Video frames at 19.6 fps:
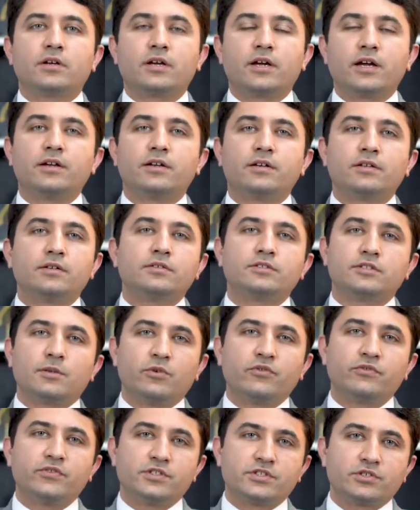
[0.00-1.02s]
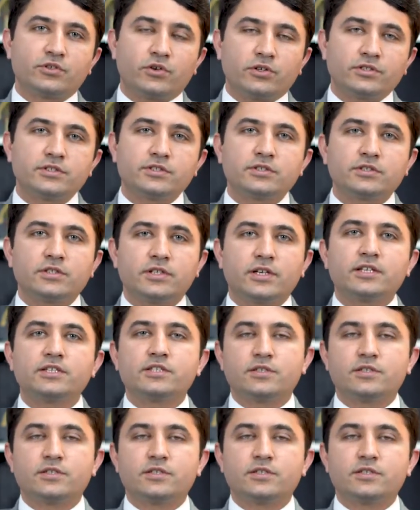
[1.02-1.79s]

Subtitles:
and some of its causes and